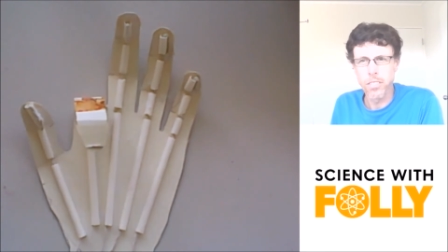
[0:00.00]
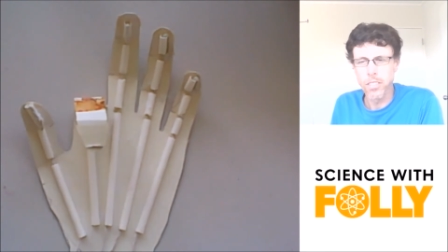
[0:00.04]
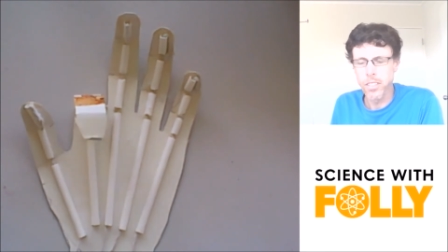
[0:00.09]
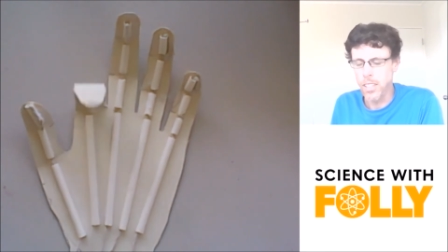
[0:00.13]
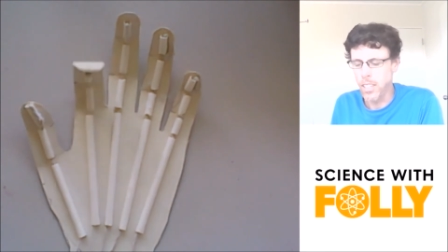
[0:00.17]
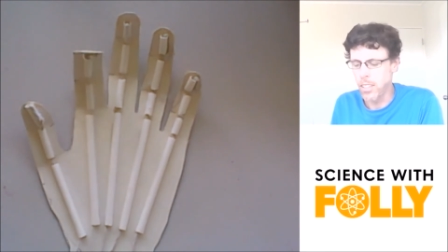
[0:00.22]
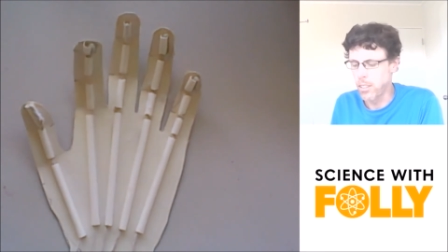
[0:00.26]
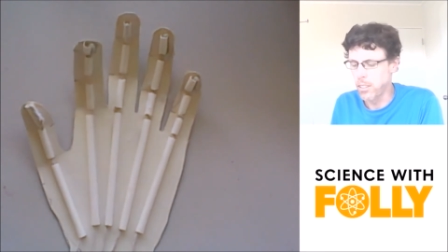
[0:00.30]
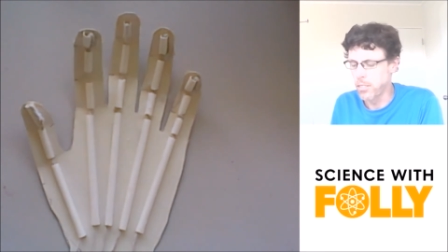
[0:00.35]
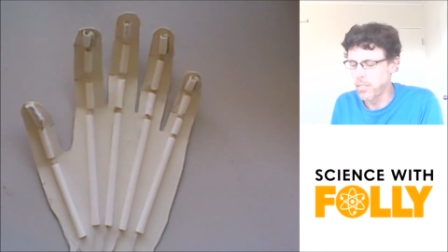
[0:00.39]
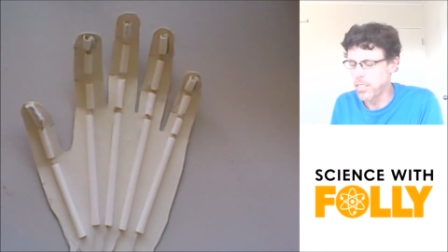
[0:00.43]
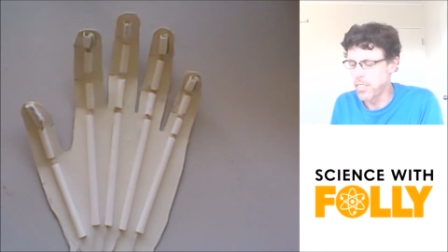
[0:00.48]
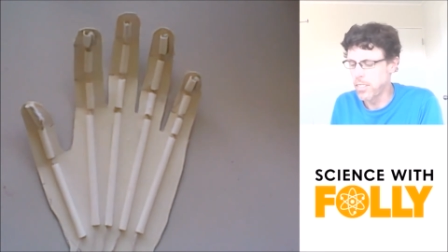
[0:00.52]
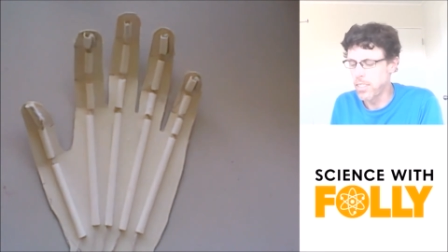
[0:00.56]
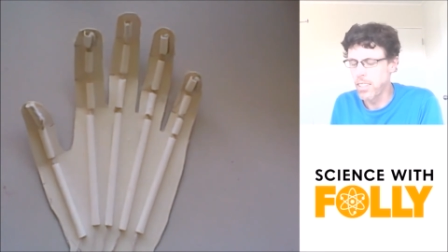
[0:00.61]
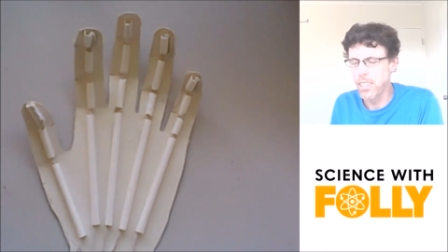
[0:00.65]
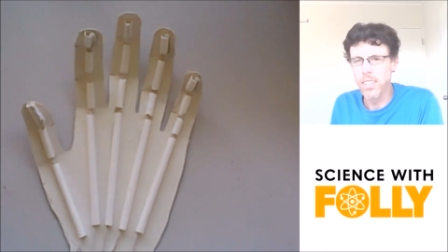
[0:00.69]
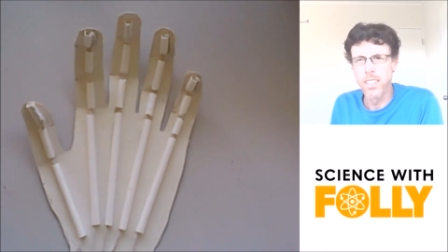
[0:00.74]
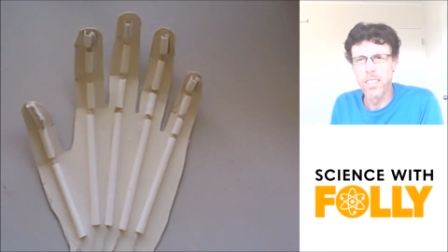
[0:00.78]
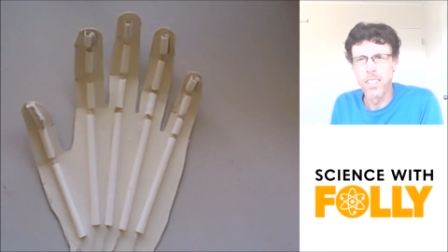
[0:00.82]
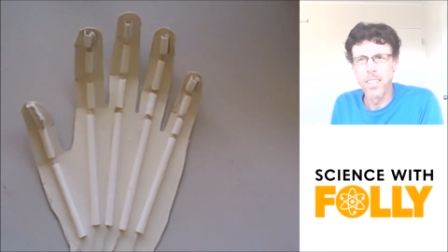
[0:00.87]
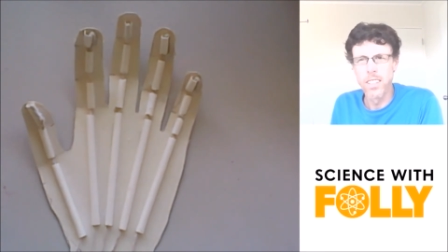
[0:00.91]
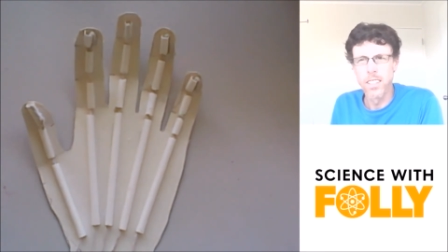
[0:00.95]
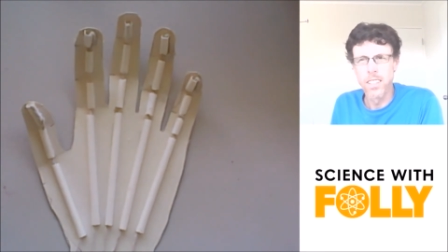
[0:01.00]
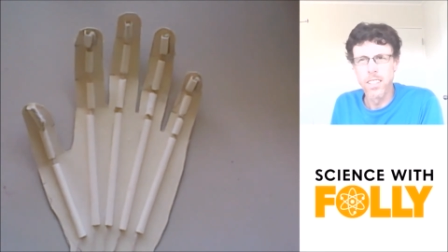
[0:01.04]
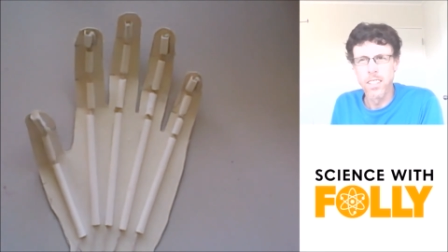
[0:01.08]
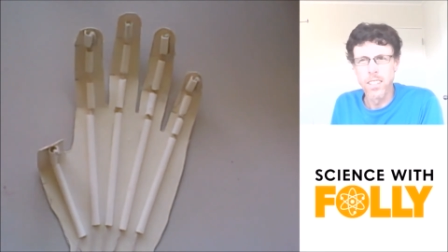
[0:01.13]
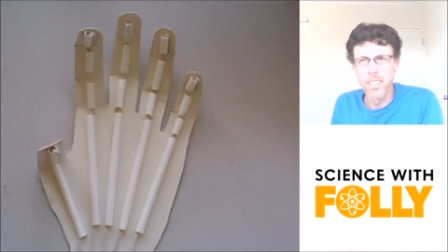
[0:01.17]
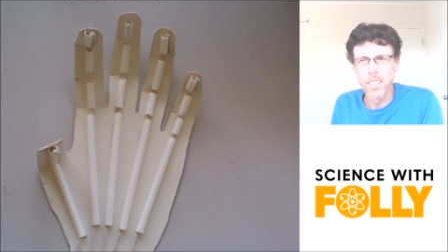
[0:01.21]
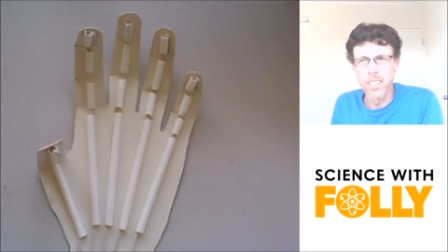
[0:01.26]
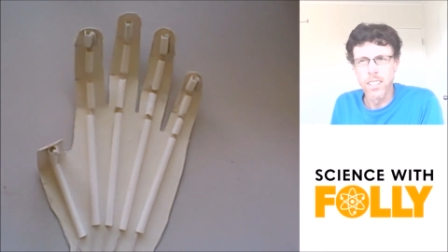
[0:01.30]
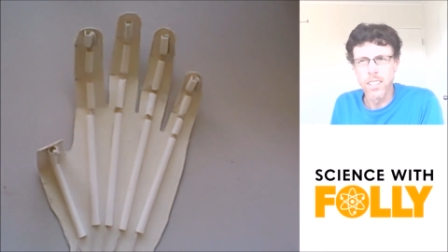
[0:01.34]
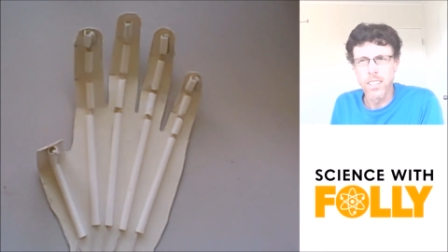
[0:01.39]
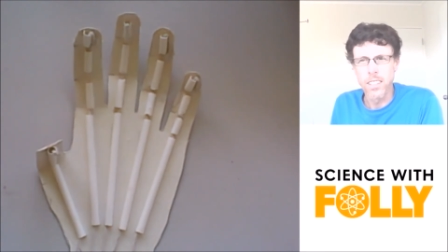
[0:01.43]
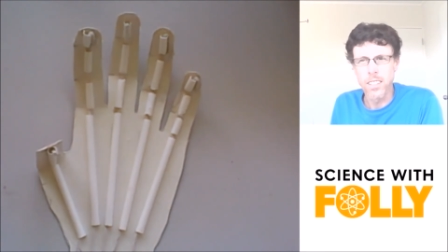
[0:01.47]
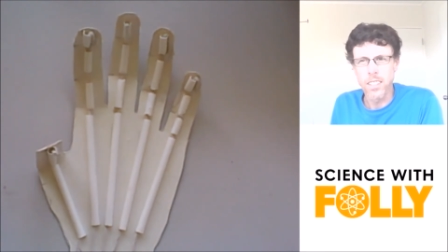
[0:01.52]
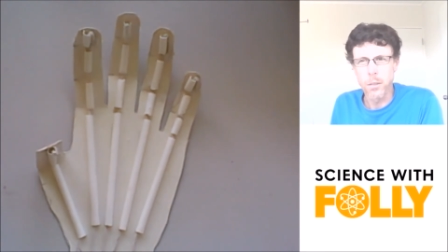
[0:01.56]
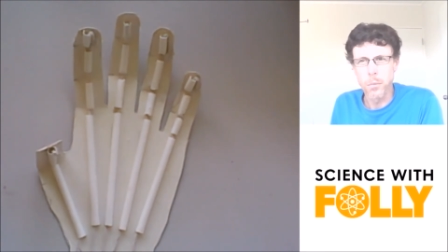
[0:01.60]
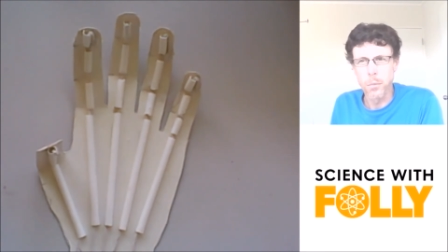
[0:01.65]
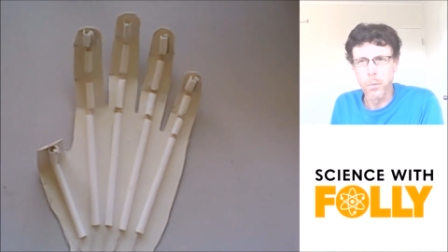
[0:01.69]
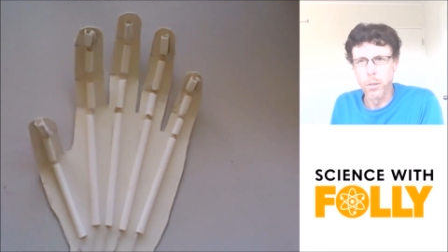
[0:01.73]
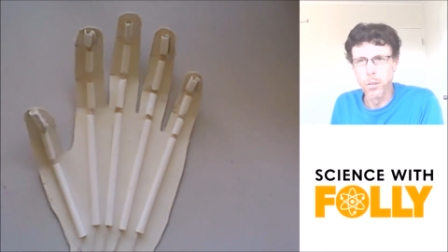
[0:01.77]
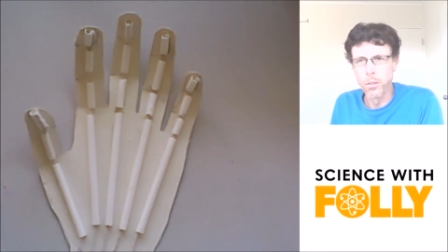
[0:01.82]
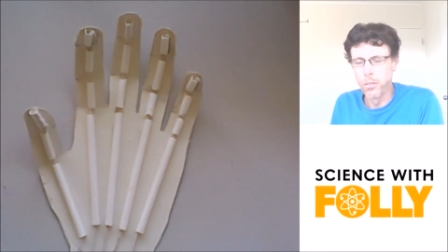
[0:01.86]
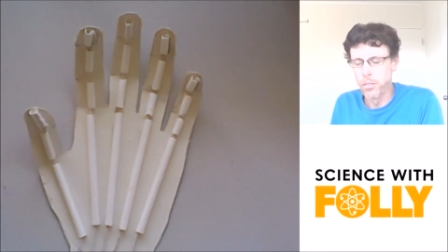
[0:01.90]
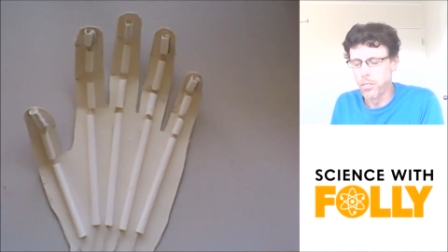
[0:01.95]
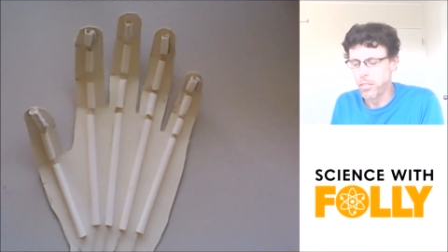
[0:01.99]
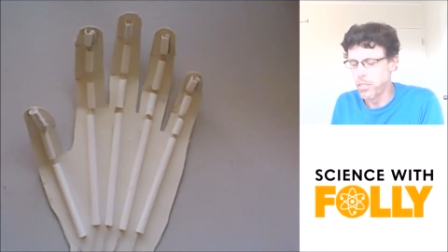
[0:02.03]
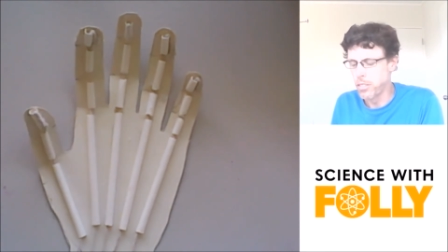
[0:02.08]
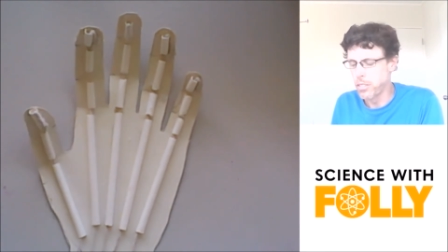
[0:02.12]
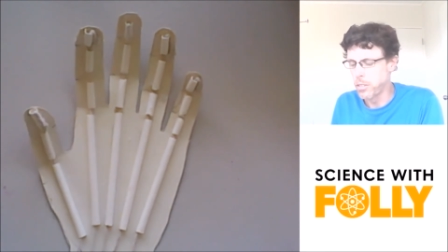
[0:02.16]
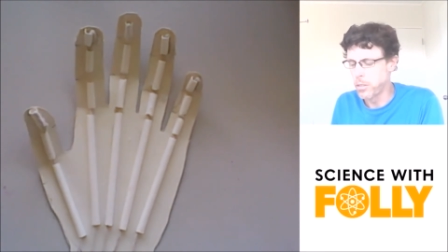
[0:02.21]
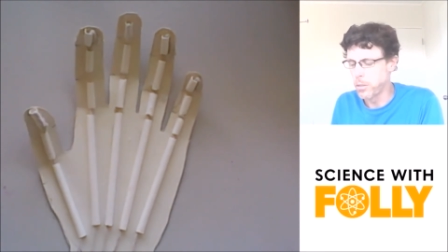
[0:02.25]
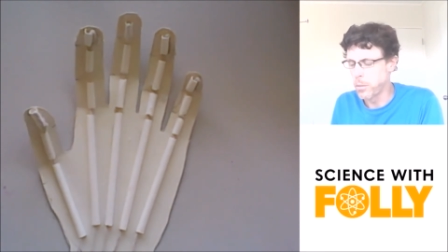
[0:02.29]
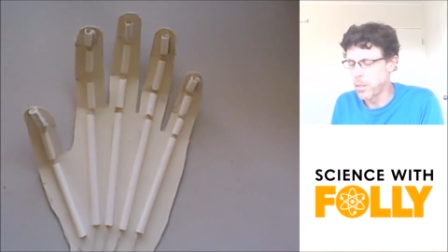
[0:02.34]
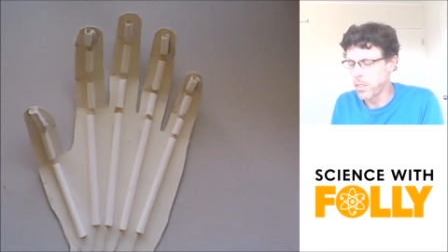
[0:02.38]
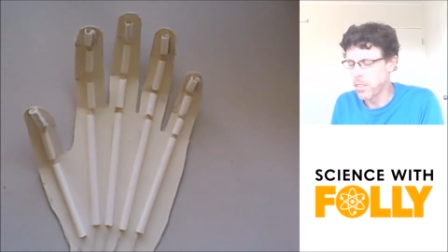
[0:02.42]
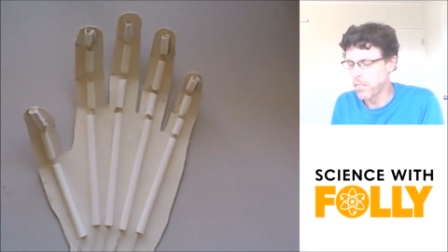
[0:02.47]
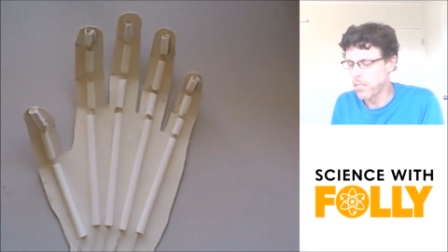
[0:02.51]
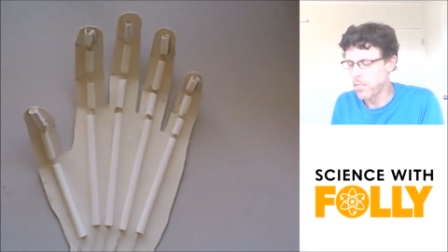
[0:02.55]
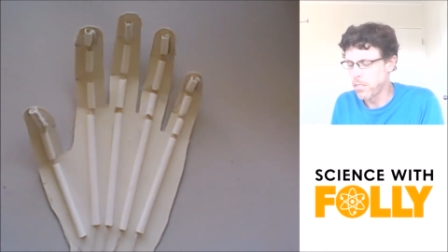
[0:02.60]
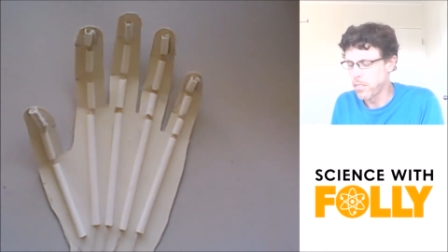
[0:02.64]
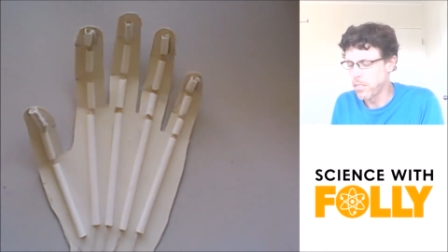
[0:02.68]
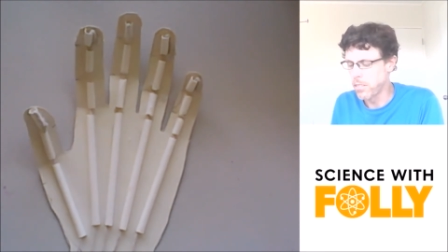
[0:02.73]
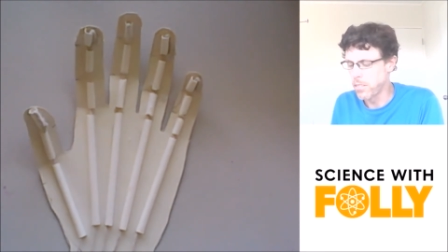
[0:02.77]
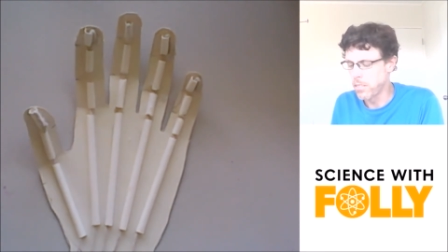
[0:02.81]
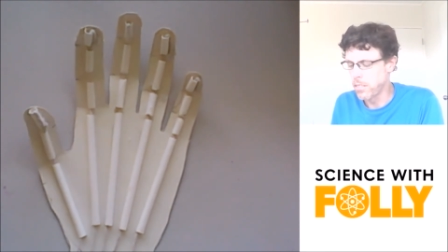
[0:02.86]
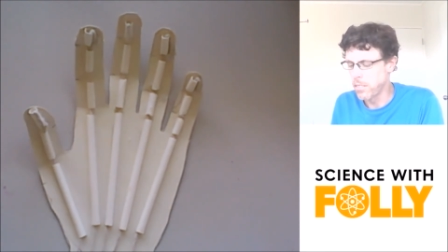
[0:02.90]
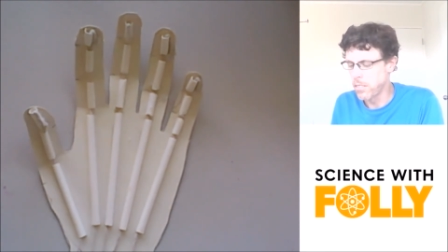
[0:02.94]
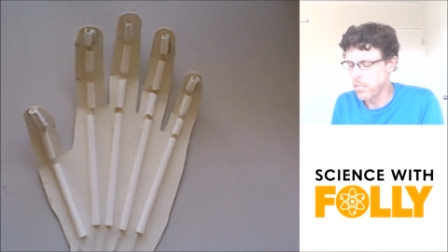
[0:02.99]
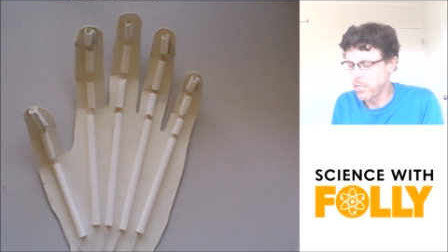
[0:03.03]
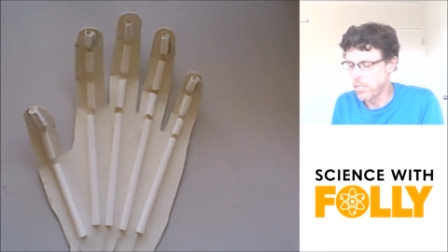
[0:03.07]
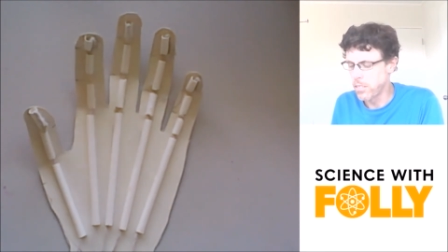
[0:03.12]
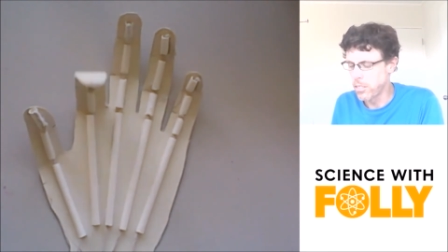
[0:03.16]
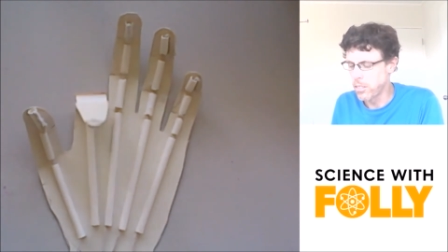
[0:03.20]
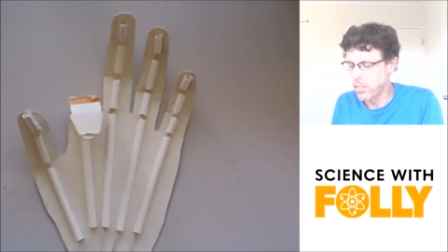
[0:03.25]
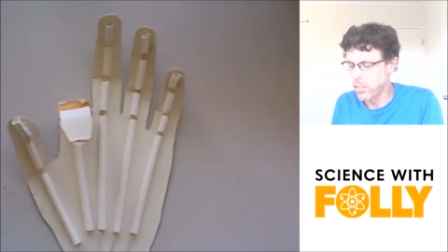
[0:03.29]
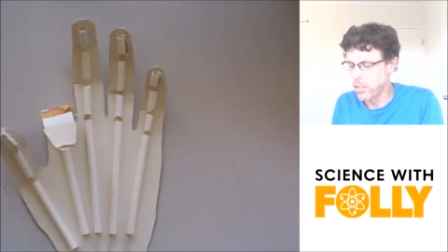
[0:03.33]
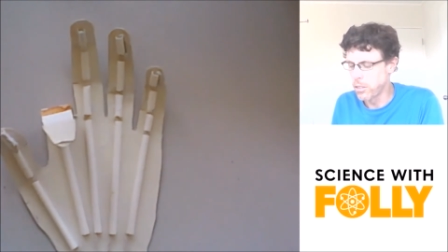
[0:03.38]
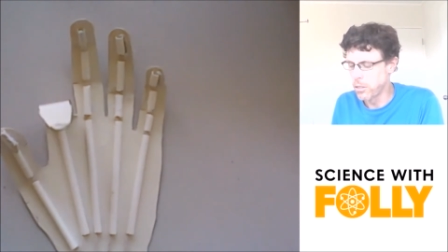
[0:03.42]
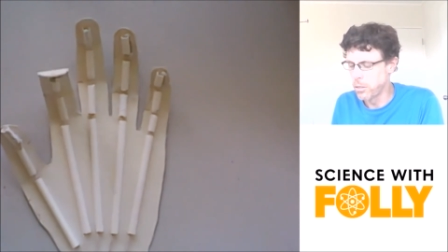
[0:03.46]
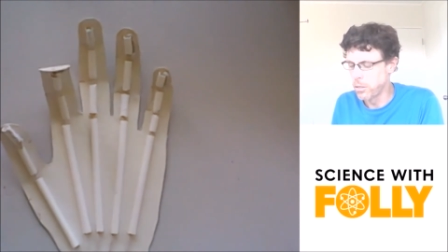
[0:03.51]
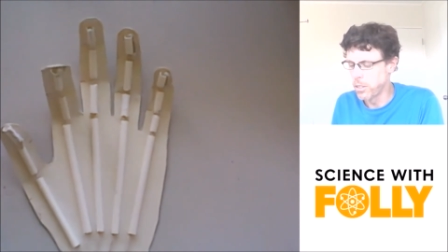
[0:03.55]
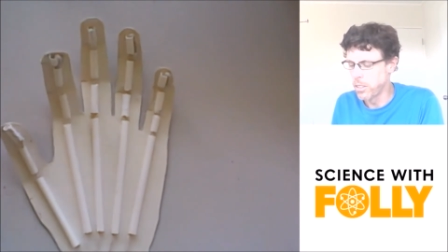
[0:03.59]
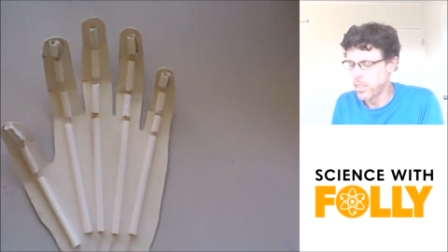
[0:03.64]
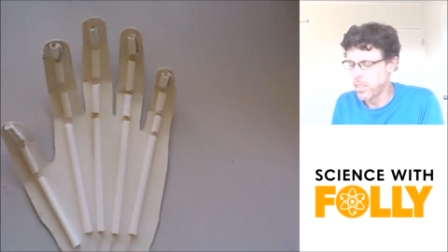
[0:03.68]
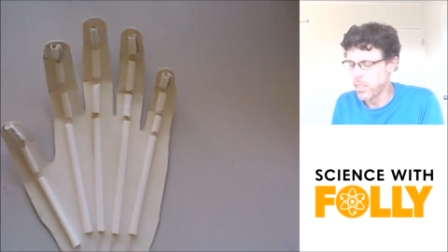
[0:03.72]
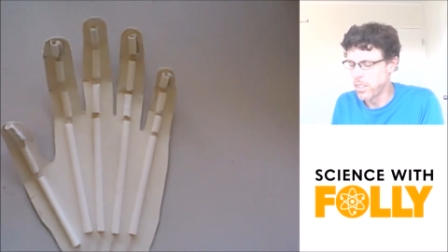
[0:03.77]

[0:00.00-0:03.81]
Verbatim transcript: And obviously, you can move one, two,